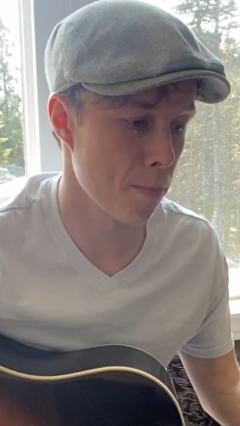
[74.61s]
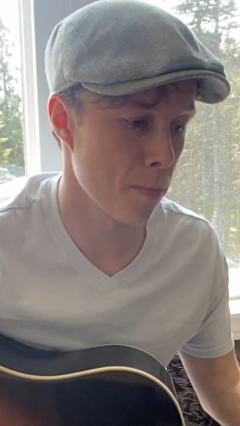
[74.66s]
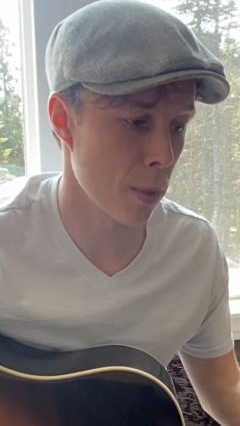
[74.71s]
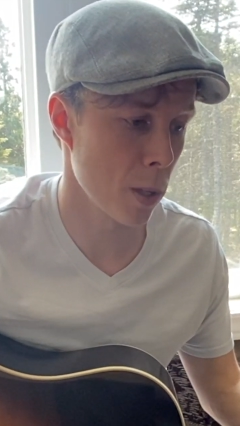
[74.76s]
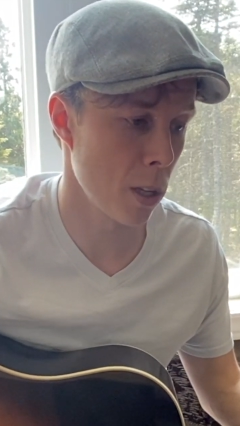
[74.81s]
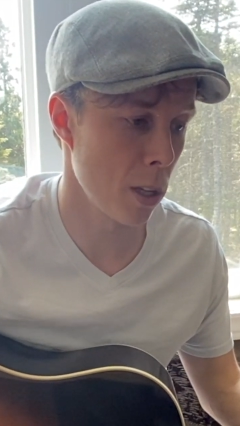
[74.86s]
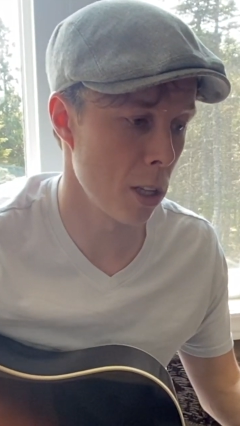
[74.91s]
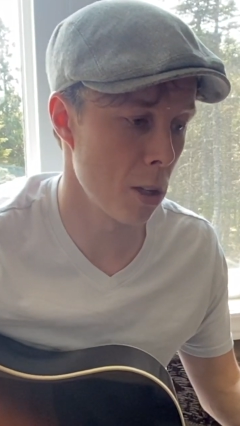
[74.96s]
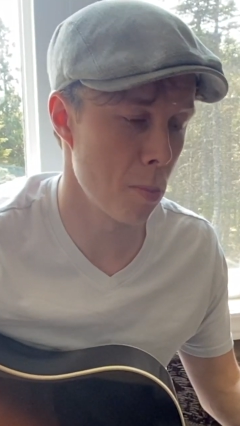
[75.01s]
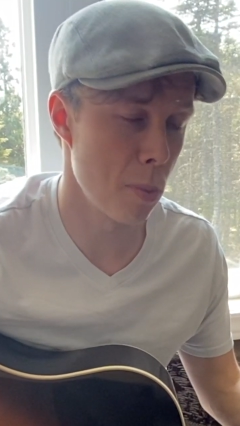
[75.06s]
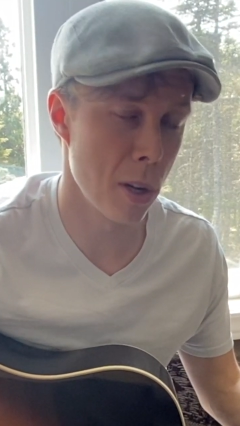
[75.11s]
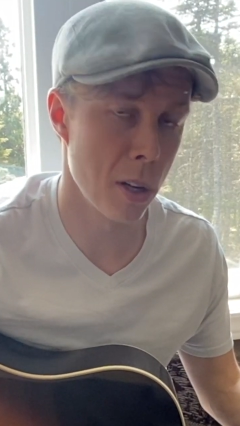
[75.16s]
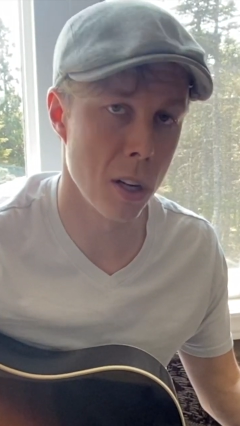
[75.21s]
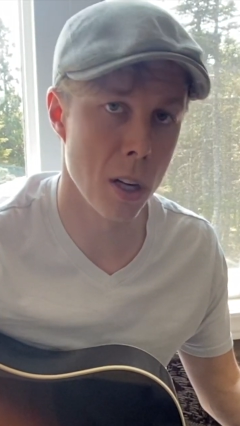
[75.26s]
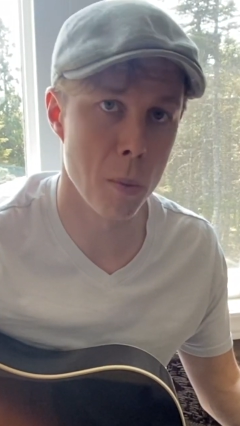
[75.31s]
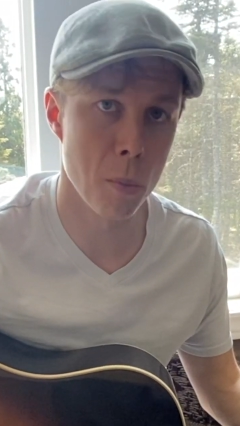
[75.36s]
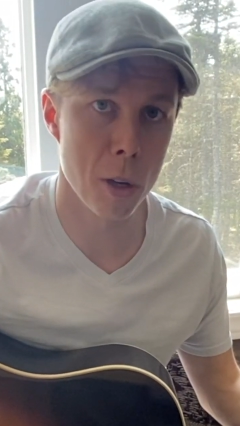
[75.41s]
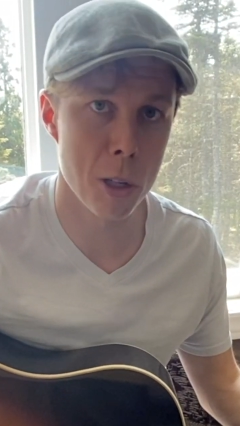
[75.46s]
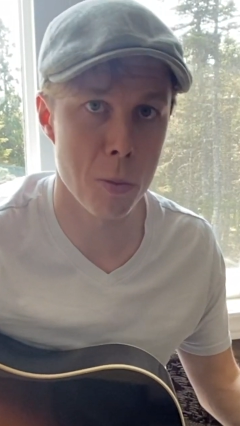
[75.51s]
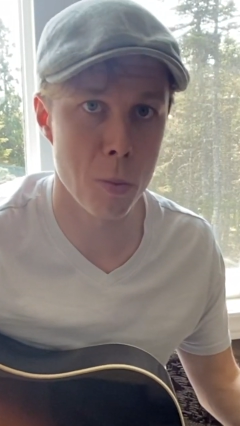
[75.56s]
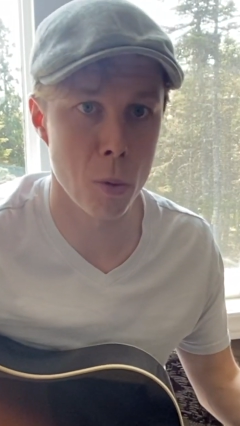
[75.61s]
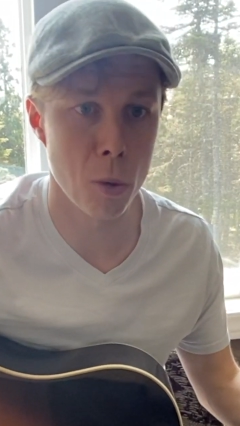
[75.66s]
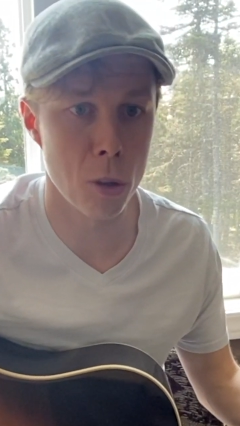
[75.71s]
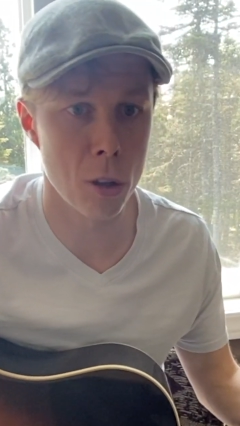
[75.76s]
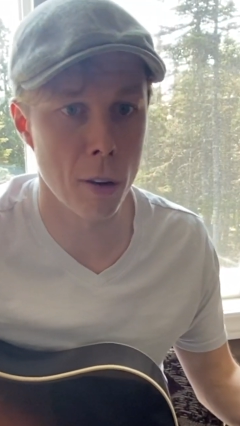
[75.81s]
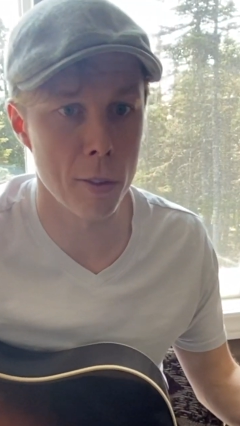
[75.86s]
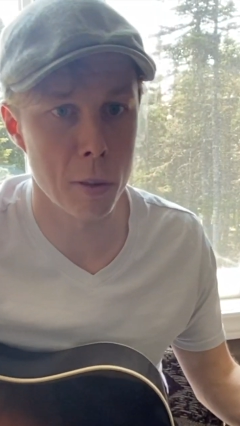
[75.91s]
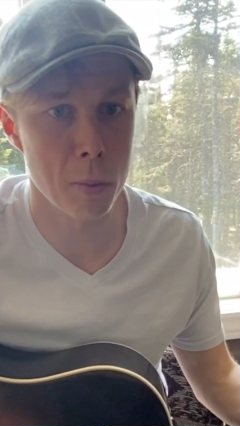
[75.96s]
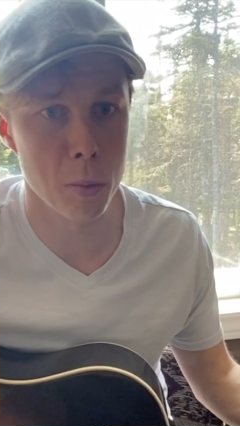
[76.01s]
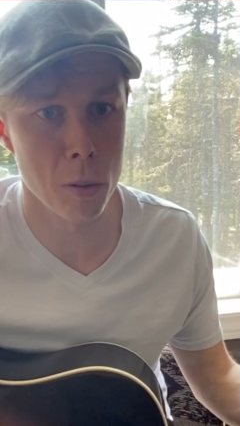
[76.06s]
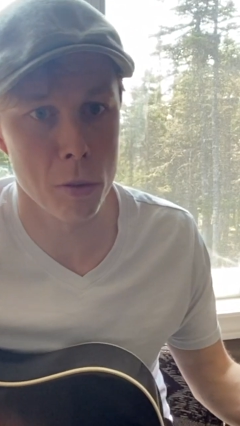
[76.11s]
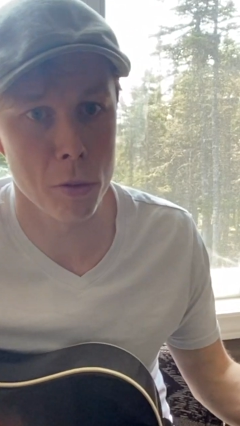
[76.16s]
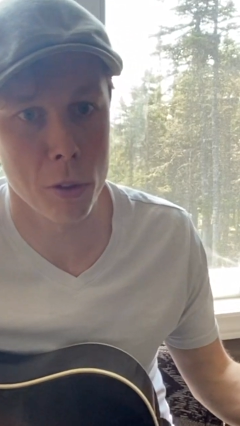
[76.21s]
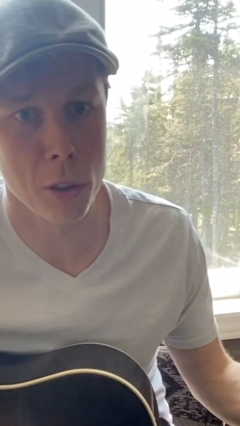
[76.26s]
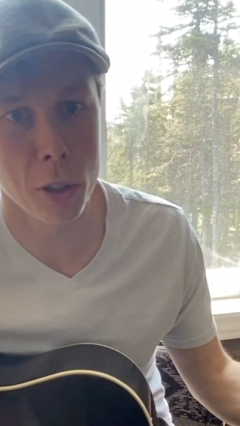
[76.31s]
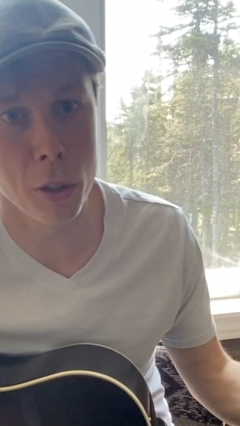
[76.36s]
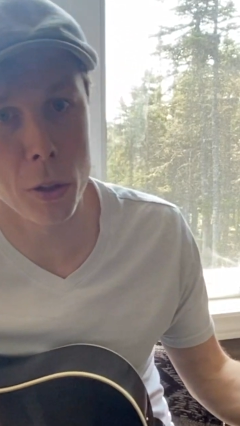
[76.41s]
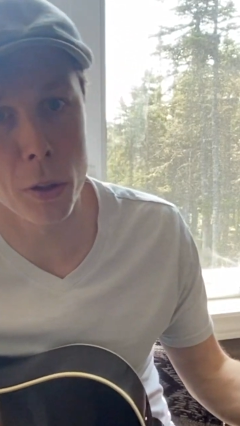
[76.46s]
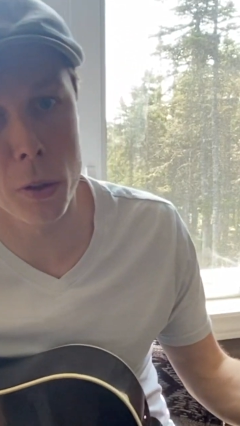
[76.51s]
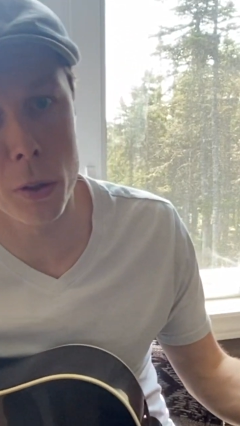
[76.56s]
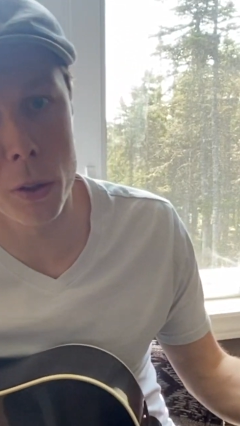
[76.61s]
depending on what's more comfortable for you,